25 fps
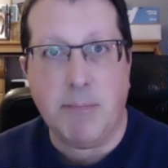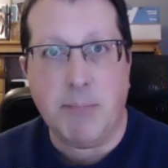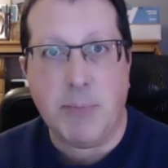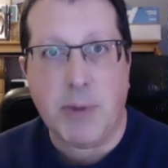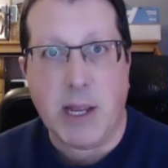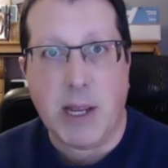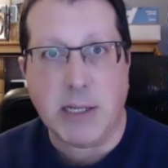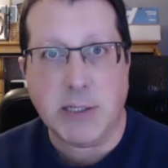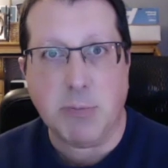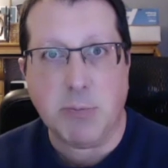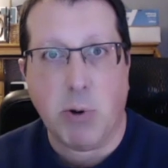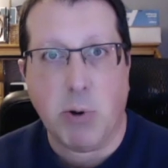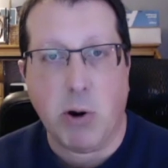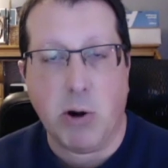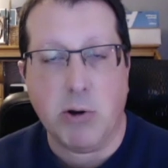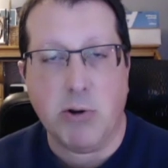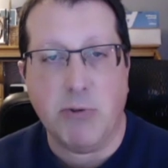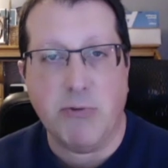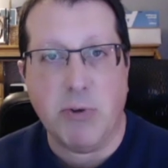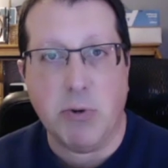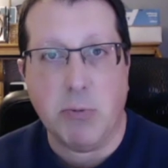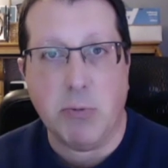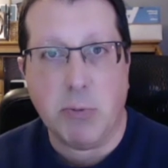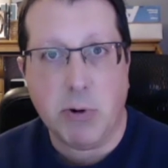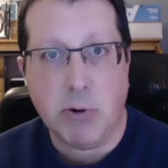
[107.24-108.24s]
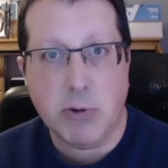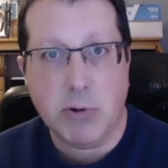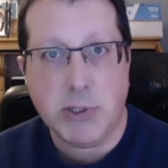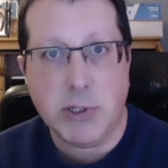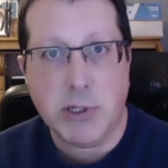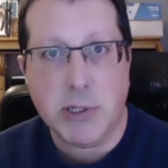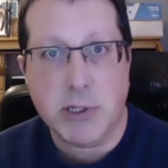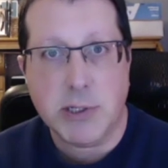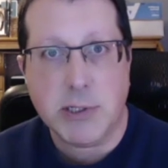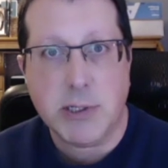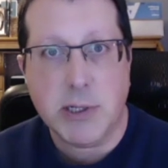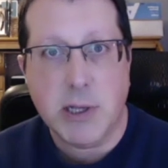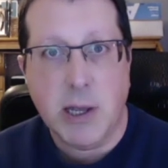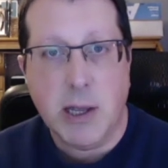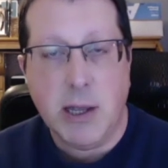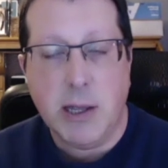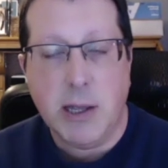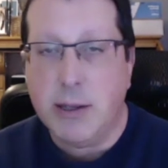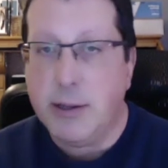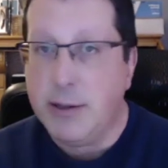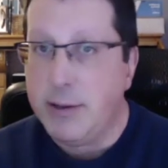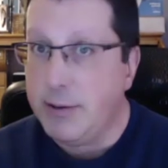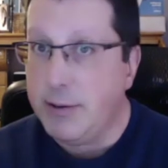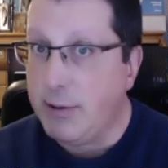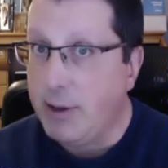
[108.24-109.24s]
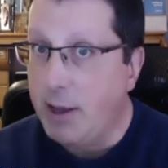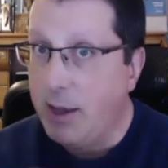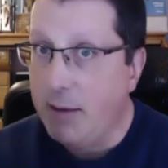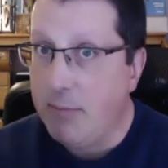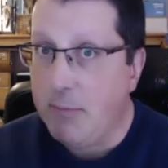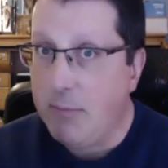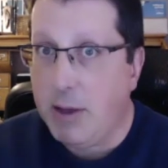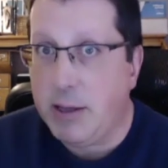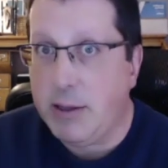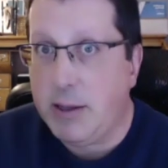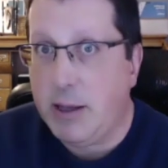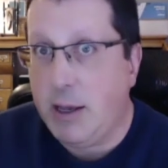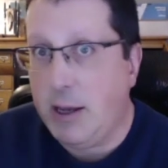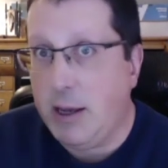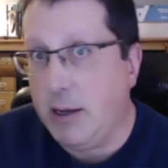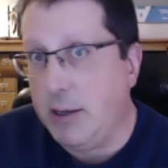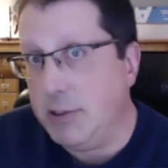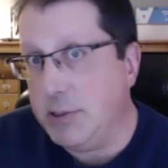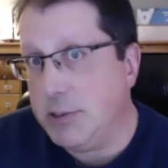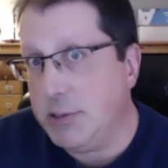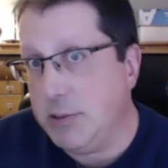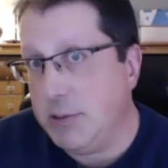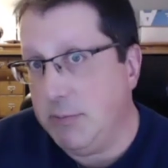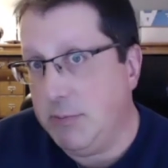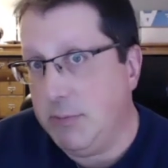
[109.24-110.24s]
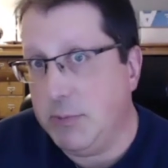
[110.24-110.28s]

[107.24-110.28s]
as part of your purchase, you can't buy the house.